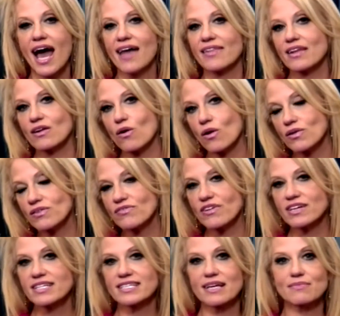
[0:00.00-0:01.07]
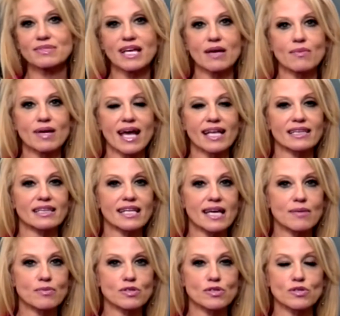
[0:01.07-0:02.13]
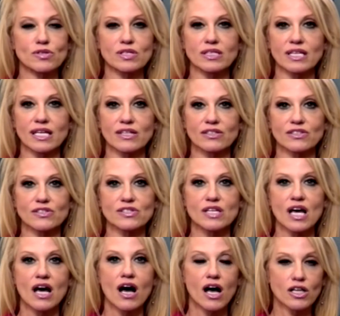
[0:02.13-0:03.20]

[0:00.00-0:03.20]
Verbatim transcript: And then on the very same day, we had labor union leaders,